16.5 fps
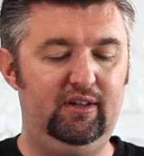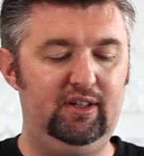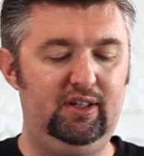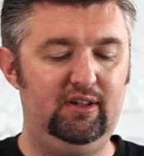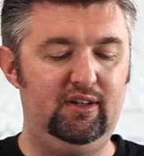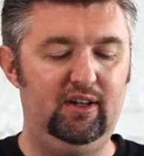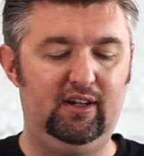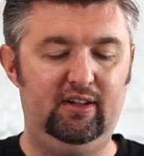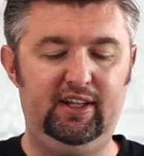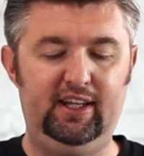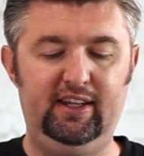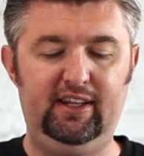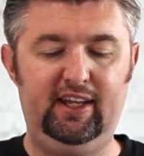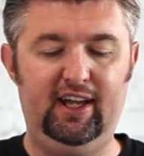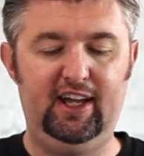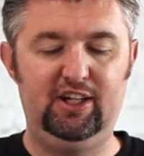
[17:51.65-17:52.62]
You can
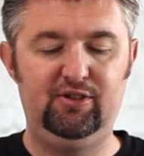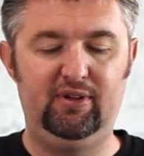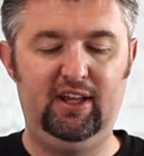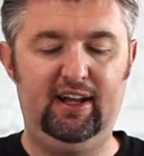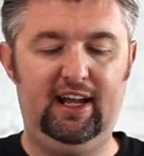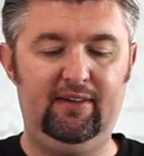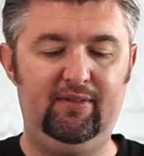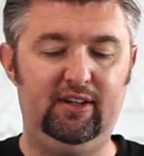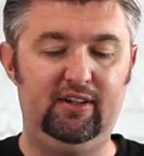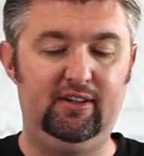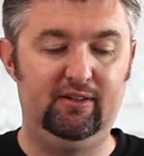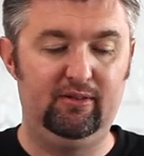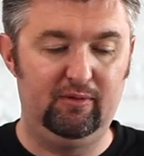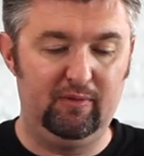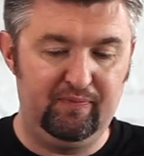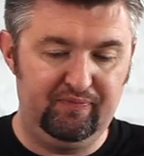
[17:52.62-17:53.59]
clean the edge without having
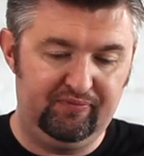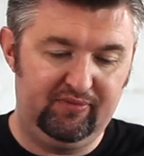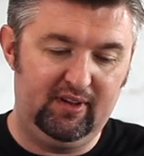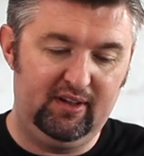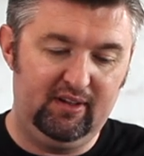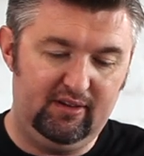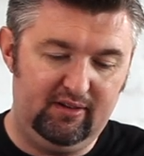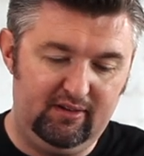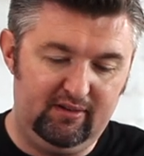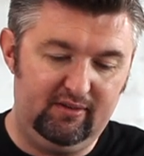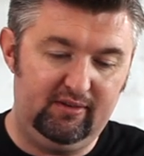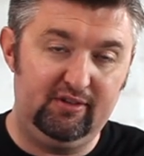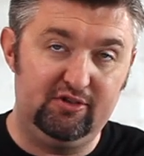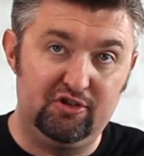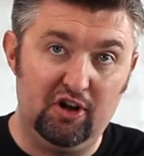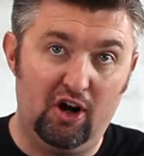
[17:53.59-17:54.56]
to
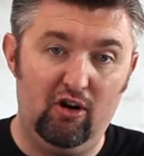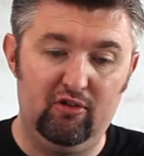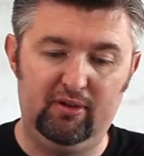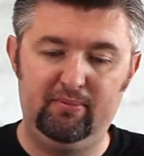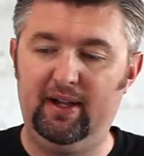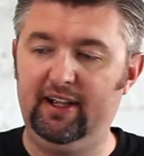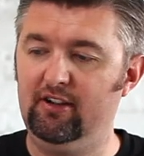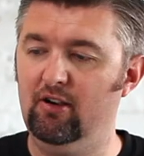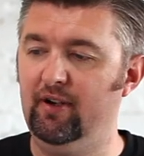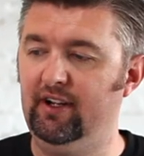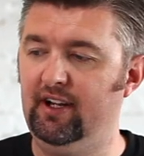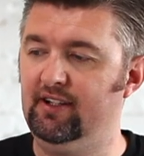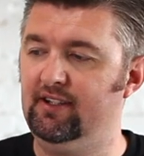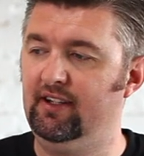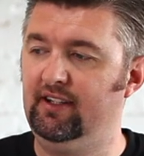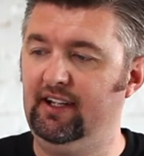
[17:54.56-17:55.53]
dull it by going
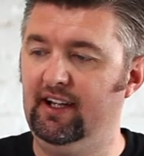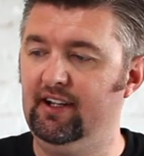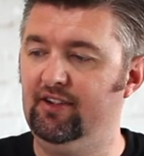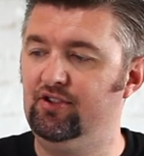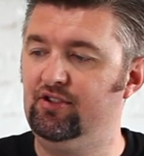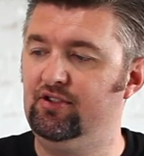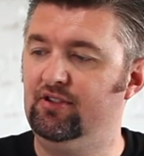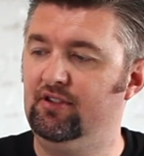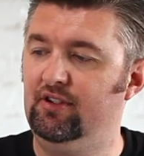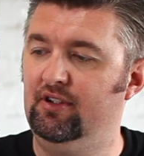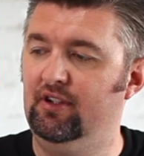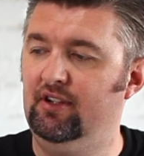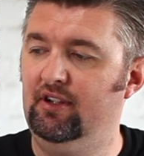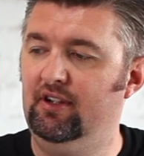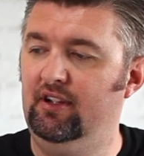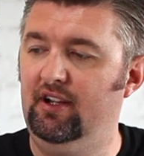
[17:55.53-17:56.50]
into the edge.
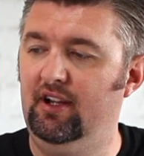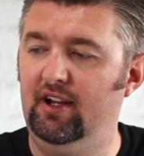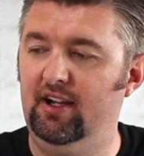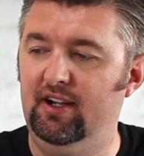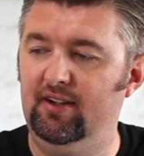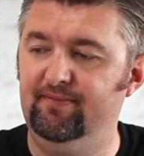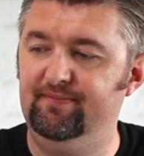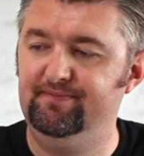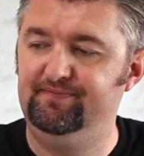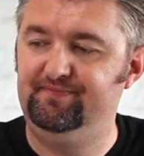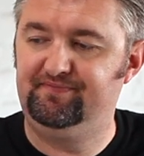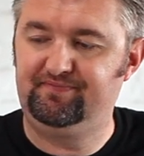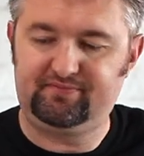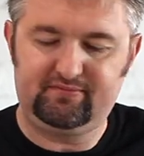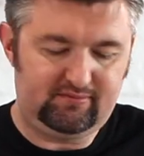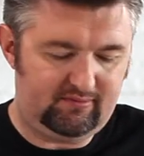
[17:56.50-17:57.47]
Um,
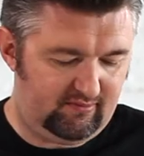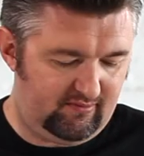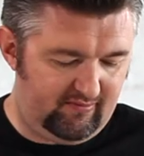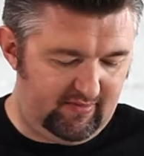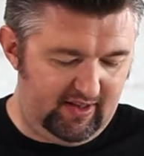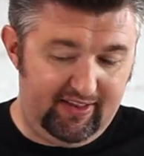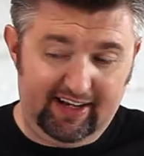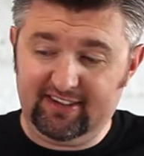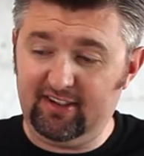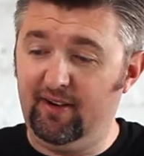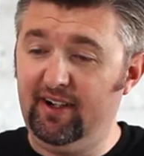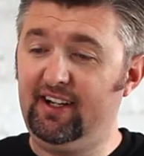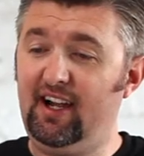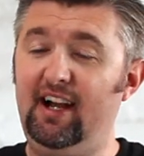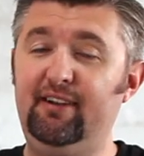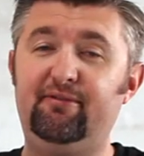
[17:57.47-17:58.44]
that's all
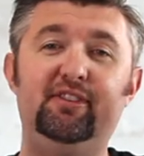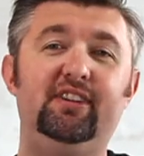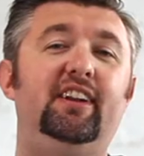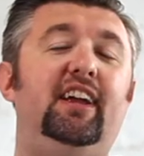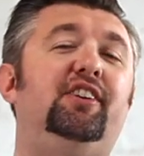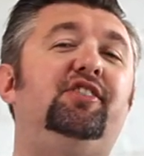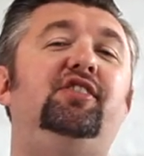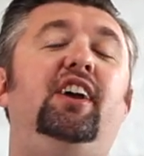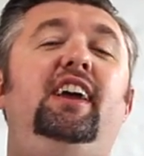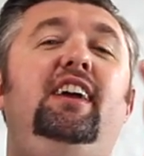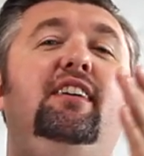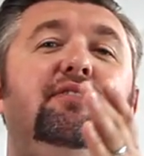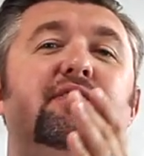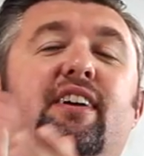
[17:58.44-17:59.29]
I got for today's shave.